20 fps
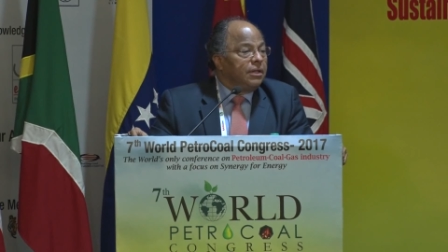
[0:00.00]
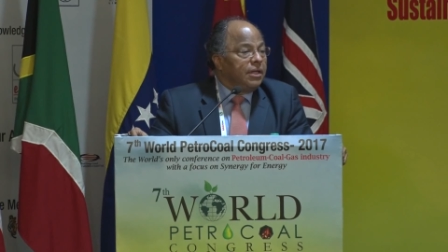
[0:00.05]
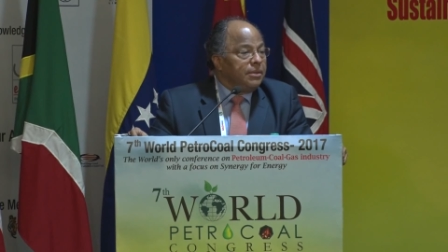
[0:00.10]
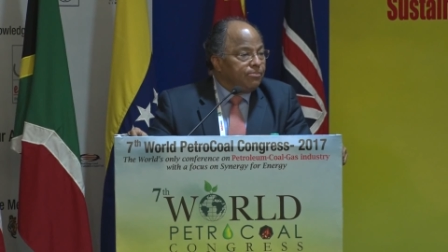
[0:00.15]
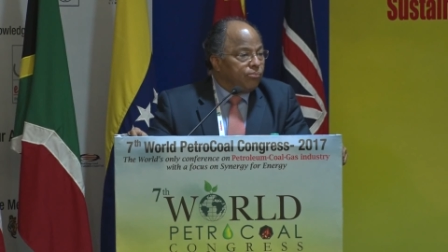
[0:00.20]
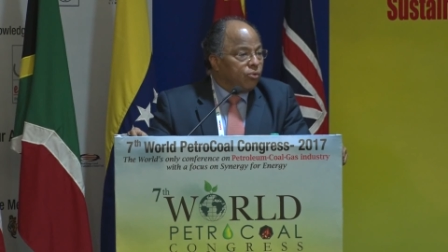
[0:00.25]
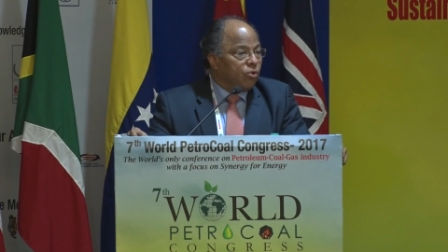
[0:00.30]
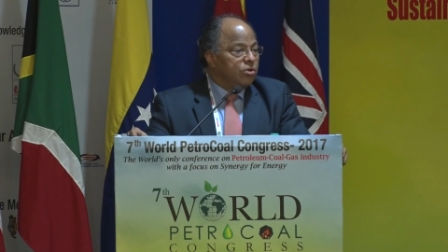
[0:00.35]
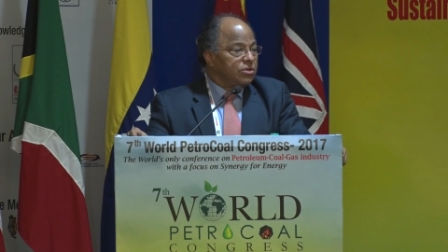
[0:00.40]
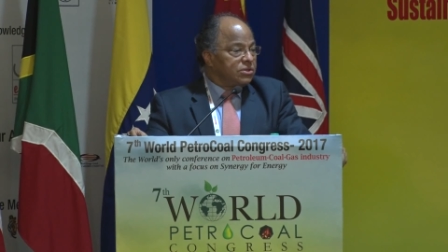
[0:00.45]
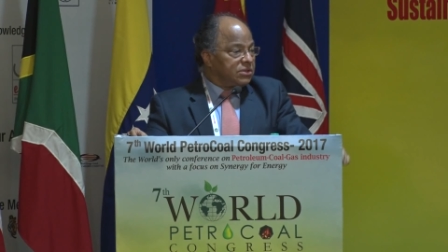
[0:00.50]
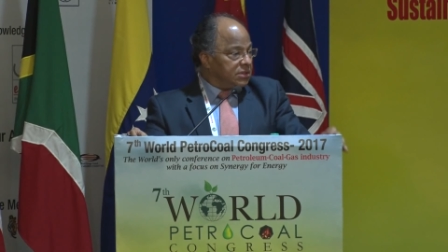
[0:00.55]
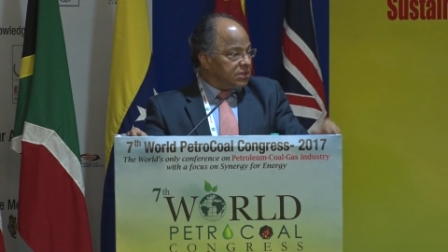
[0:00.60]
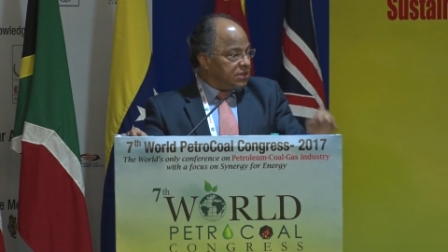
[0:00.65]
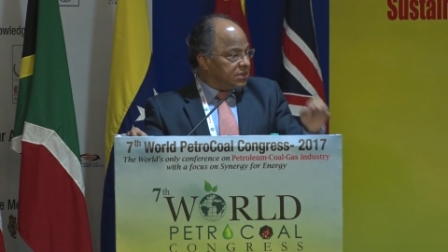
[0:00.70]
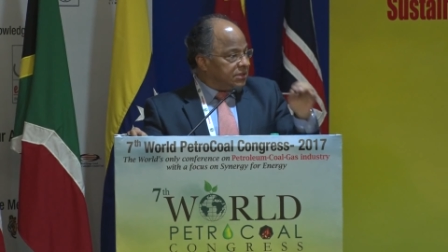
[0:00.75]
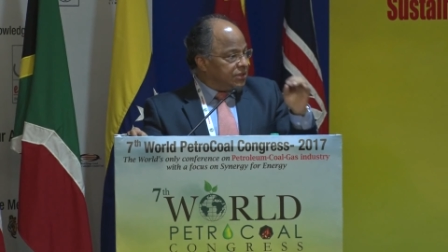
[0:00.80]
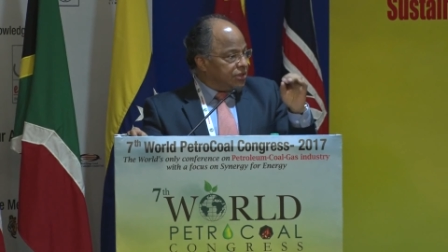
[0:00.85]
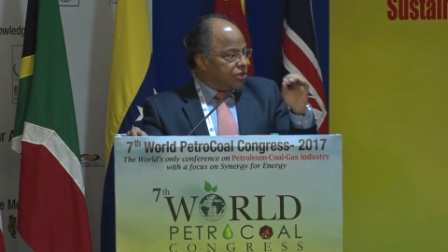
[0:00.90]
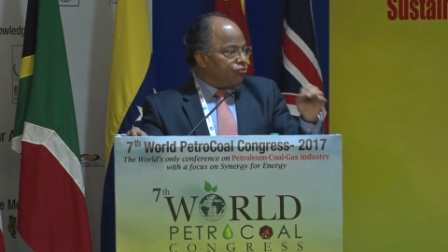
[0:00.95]
the
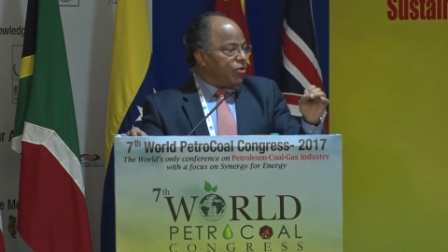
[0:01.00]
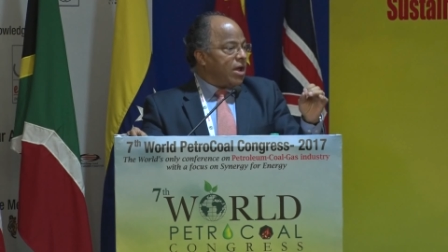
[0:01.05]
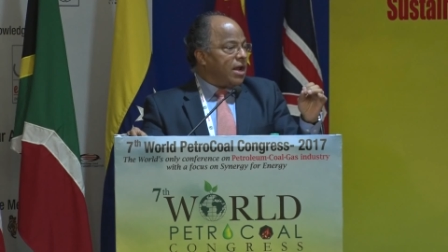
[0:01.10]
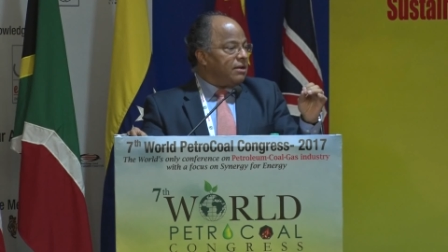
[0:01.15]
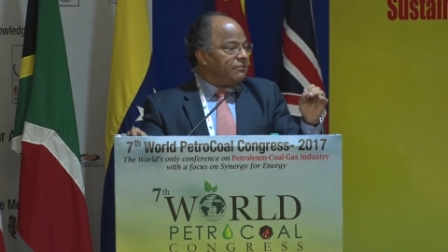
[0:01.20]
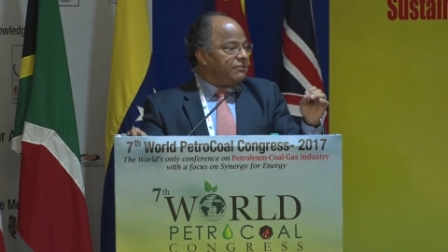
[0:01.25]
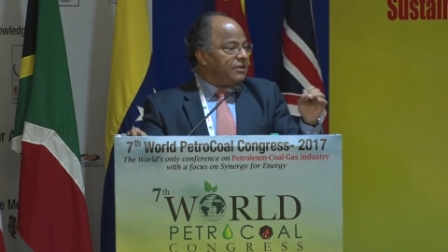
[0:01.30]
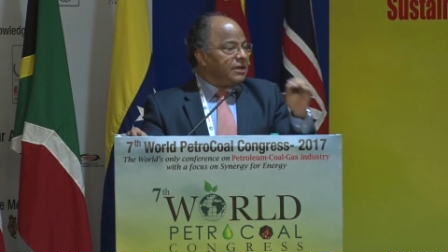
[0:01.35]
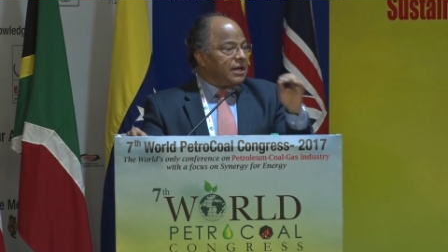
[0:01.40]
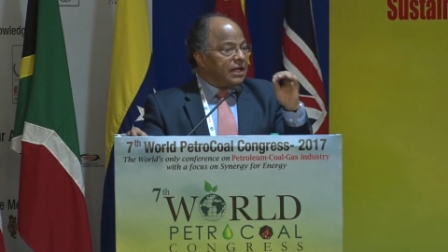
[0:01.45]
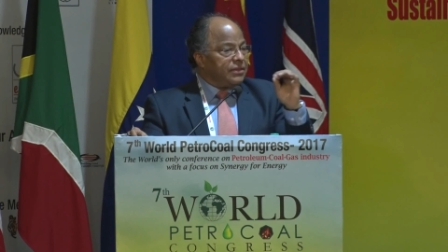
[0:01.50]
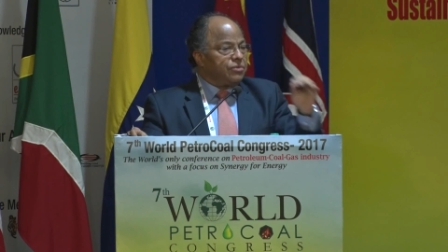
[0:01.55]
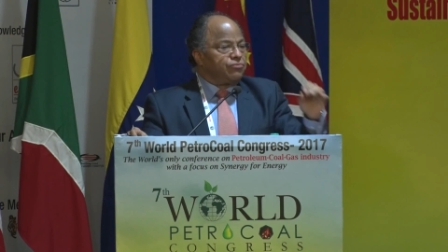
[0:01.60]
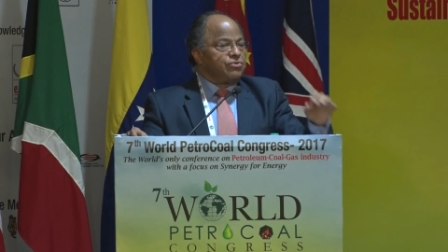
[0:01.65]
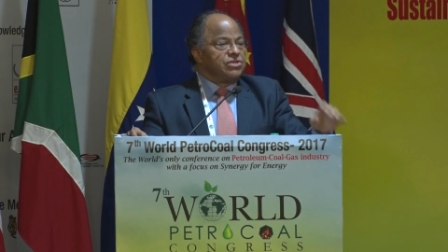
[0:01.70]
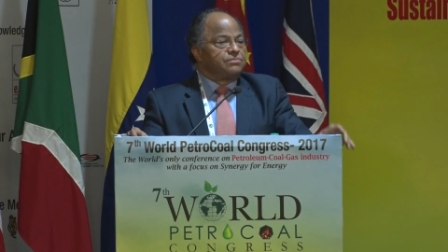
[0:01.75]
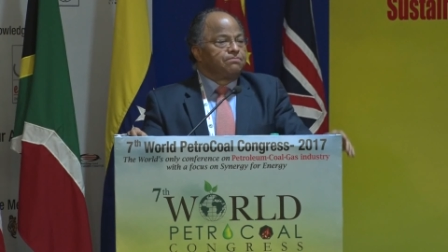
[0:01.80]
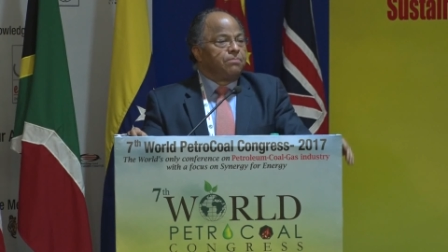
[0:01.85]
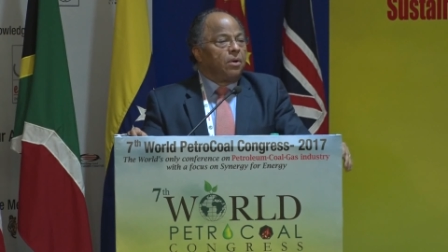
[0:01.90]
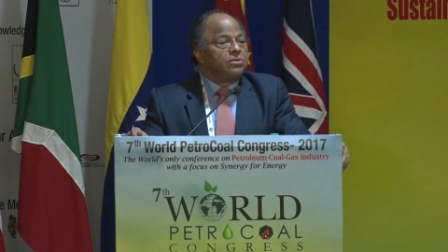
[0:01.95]
important, the relevant, and
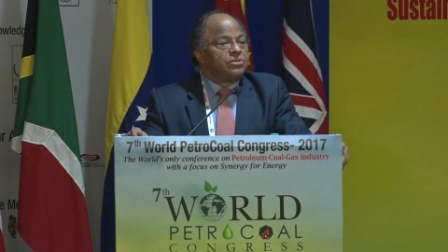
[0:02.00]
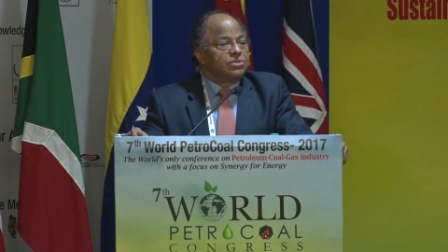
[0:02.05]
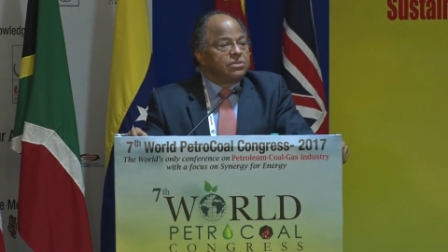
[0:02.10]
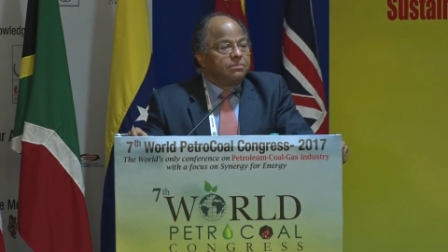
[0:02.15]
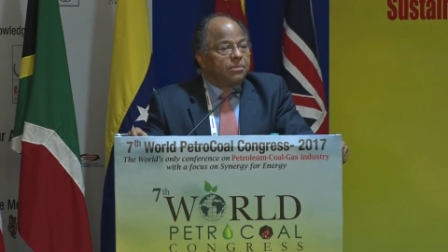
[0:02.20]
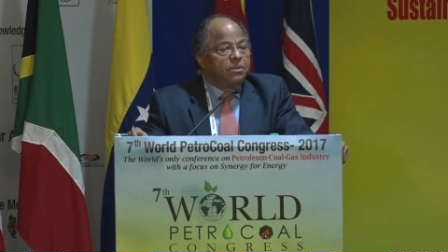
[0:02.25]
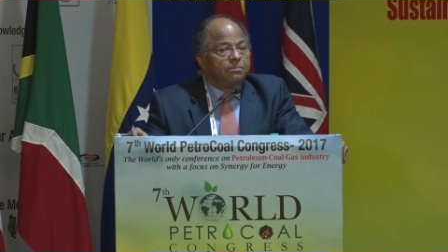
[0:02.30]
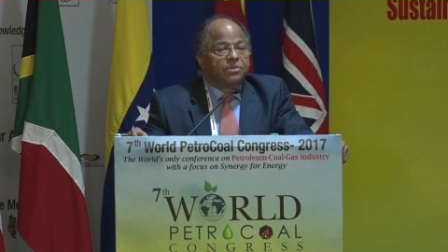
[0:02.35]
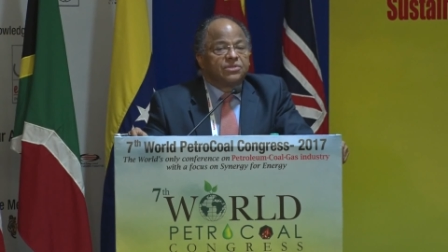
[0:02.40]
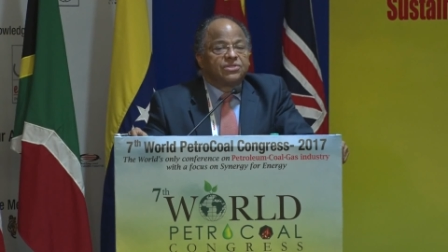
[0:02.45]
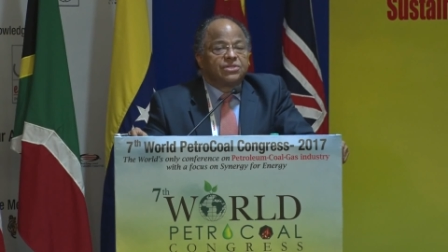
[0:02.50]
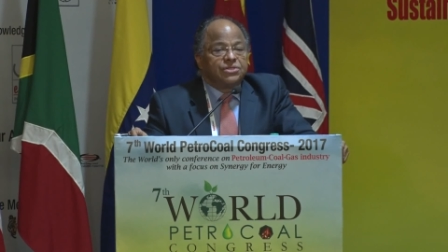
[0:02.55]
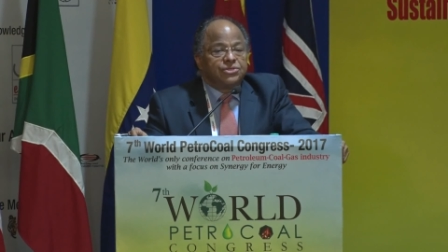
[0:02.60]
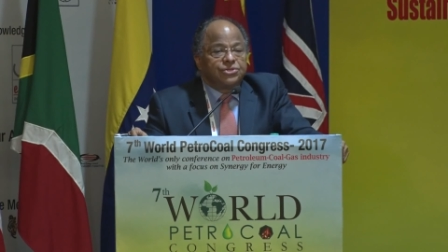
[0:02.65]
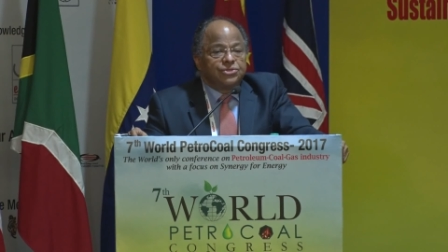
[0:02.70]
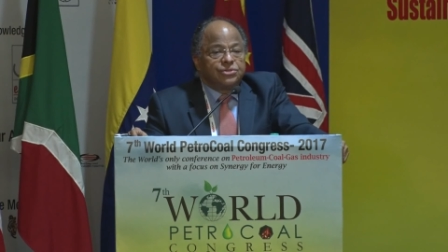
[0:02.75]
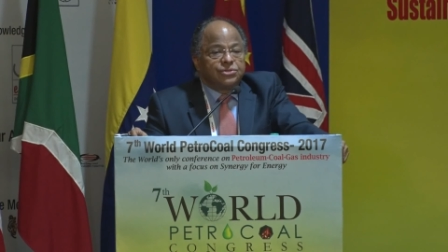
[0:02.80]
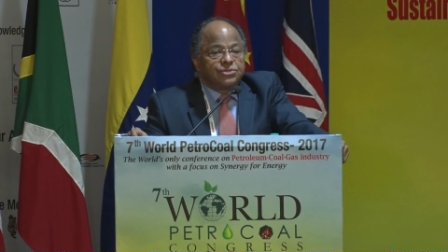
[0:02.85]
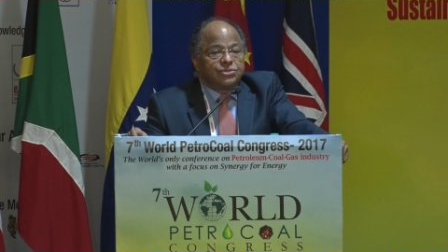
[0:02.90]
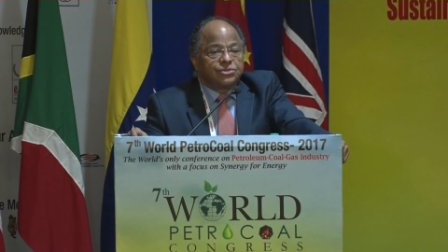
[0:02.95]
the responsible
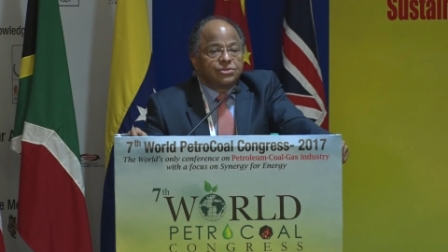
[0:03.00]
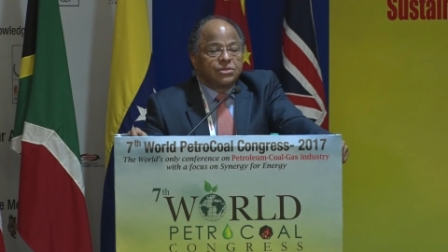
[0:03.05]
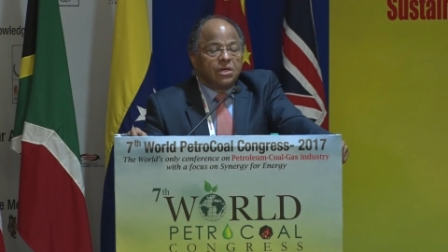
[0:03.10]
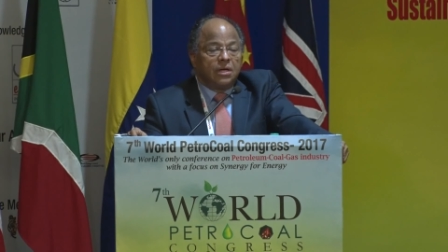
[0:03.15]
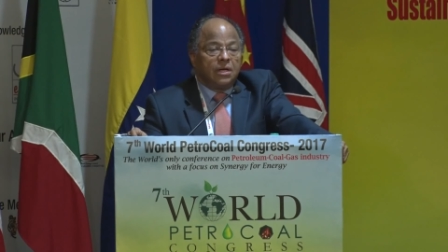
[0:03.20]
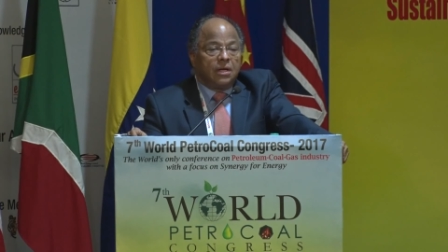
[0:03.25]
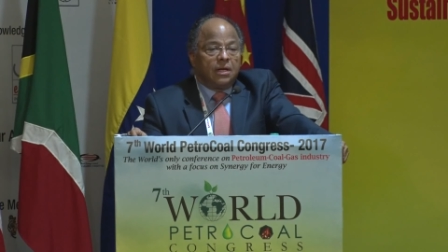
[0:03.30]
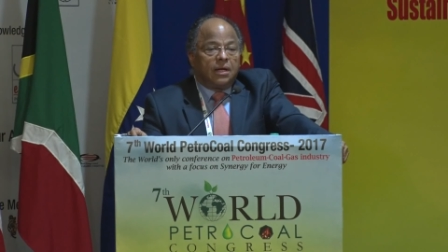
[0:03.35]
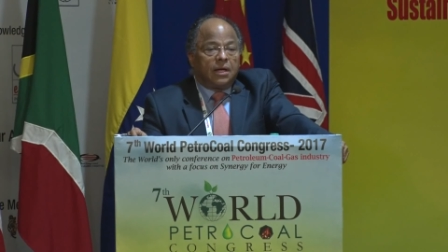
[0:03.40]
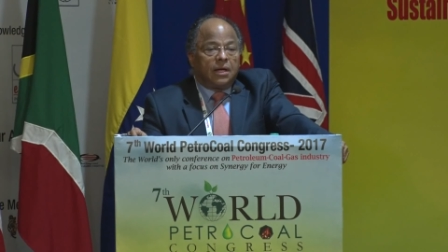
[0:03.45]
positions